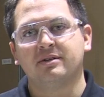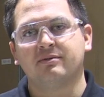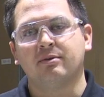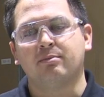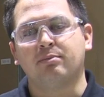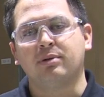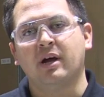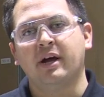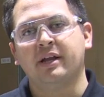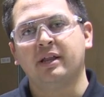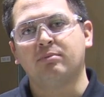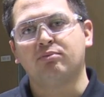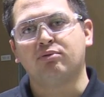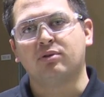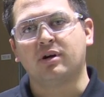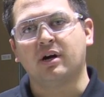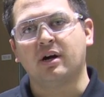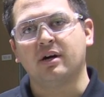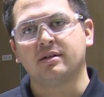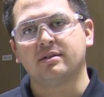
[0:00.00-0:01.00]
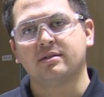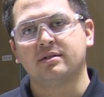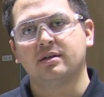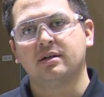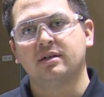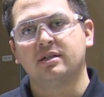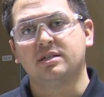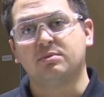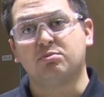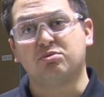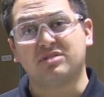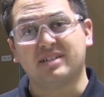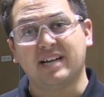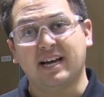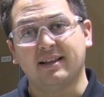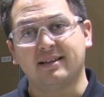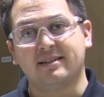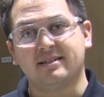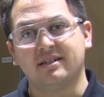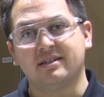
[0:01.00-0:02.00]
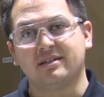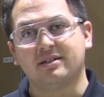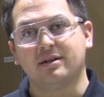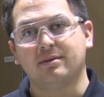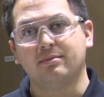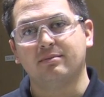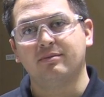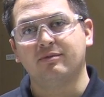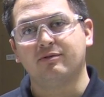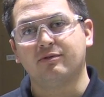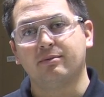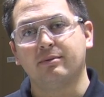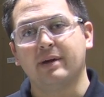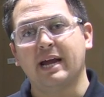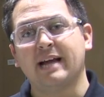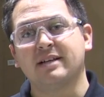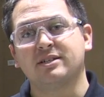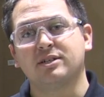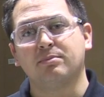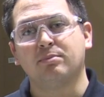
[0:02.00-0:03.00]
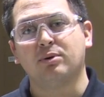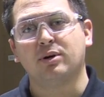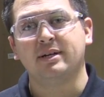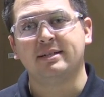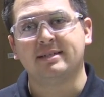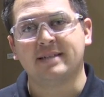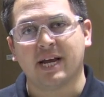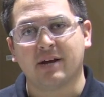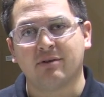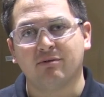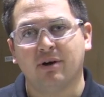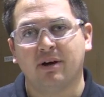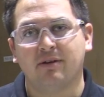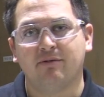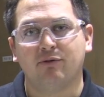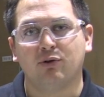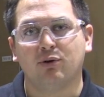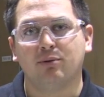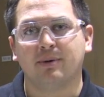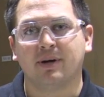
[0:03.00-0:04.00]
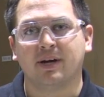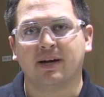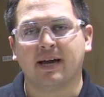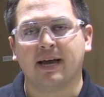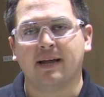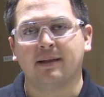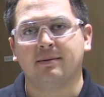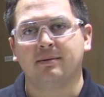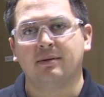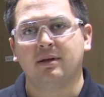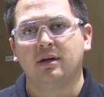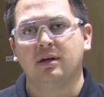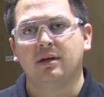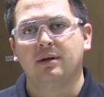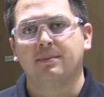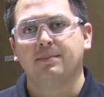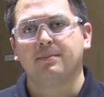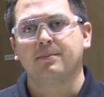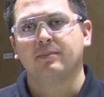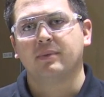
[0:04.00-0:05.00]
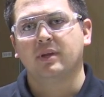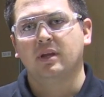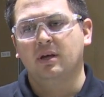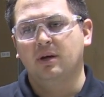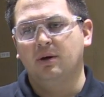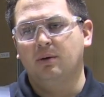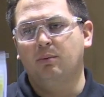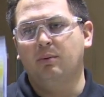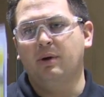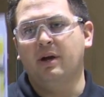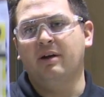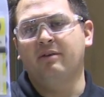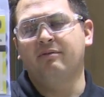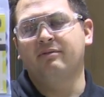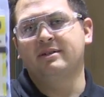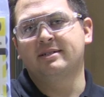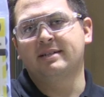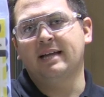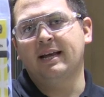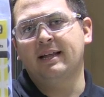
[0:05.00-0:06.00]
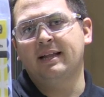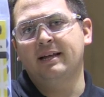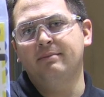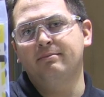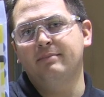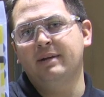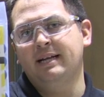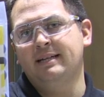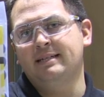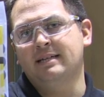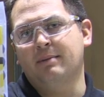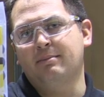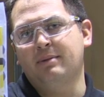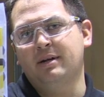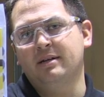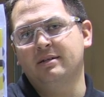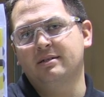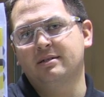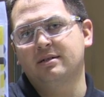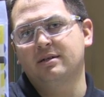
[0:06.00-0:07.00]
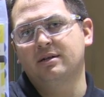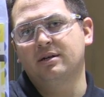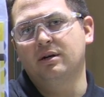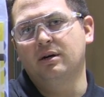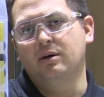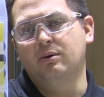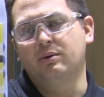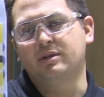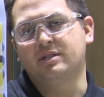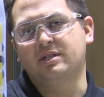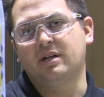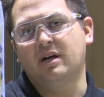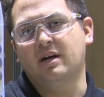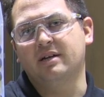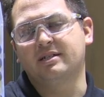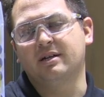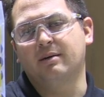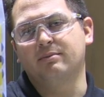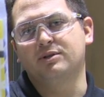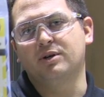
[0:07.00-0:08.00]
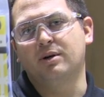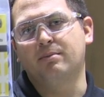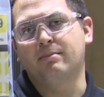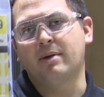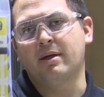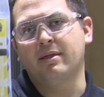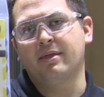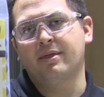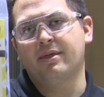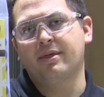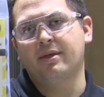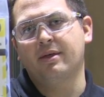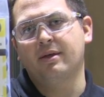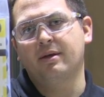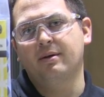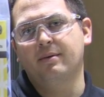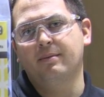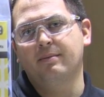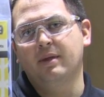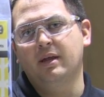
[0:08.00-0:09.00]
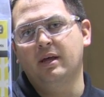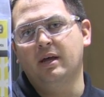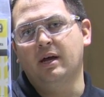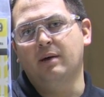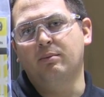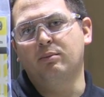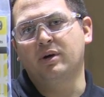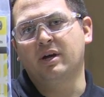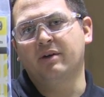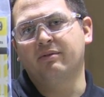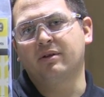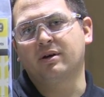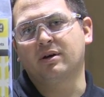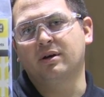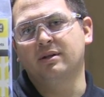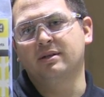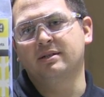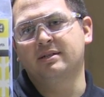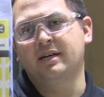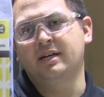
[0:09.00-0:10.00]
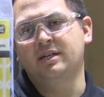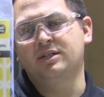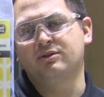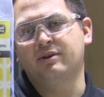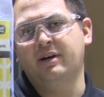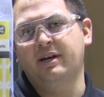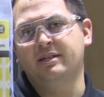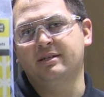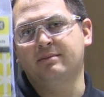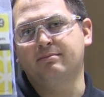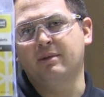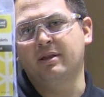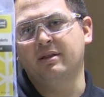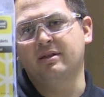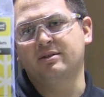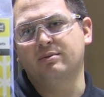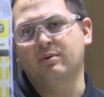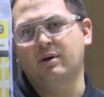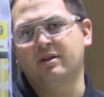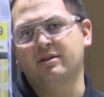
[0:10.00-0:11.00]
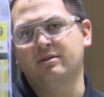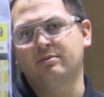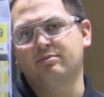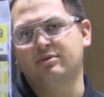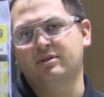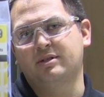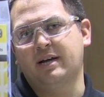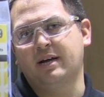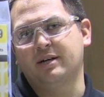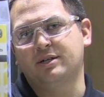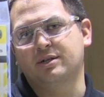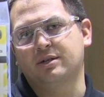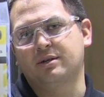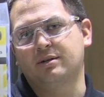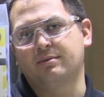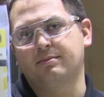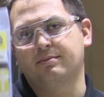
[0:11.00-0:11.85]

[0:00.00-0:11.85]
of applying the product to protect the system from exopolysaccharide forming again. We have Stay Clean mini tablets, which last up to a month and will give the condensate trays a month's worth of protection.